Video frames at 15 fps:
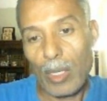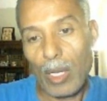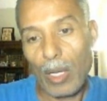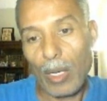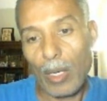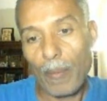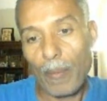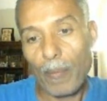
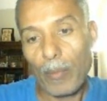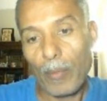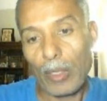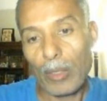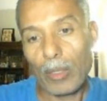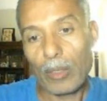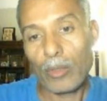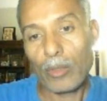
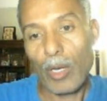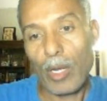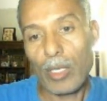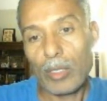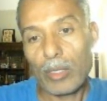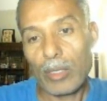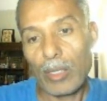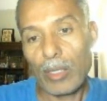
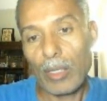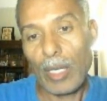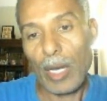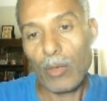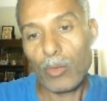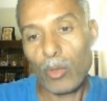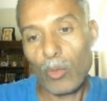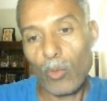electrons. The
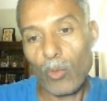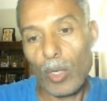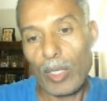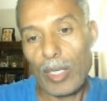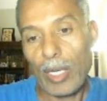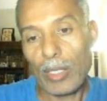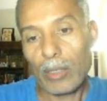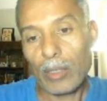outer one
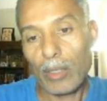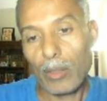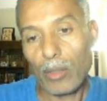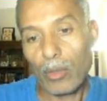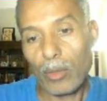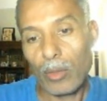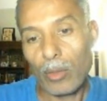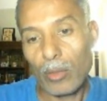has
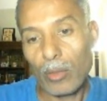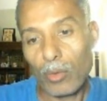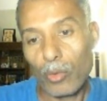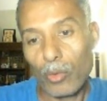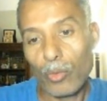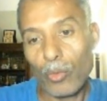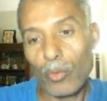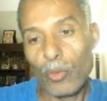
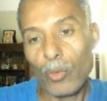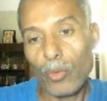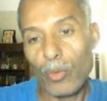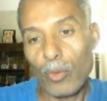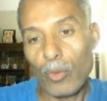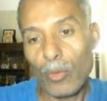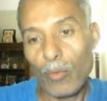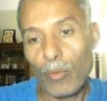2,
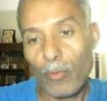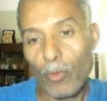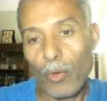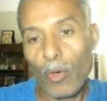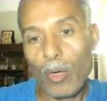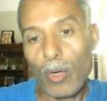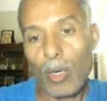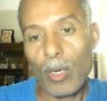
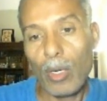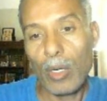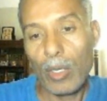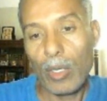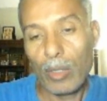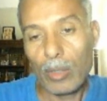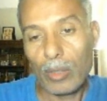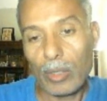4,
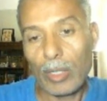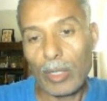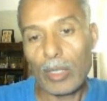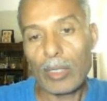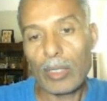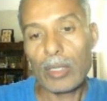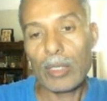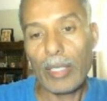
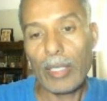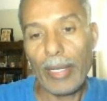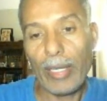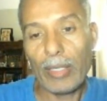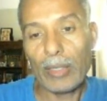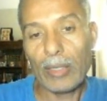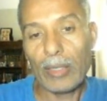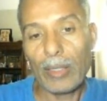6,
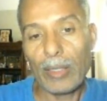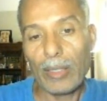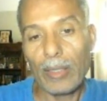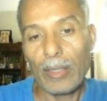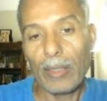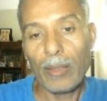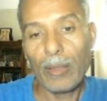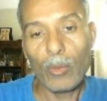8,
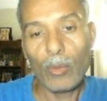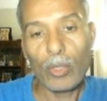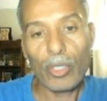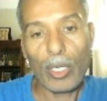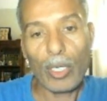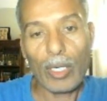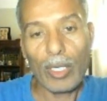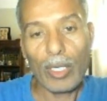which
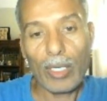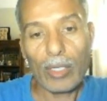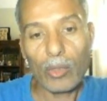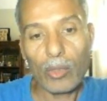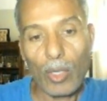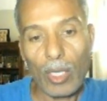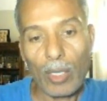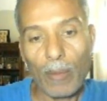are here
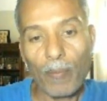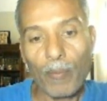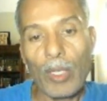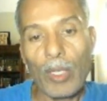as well.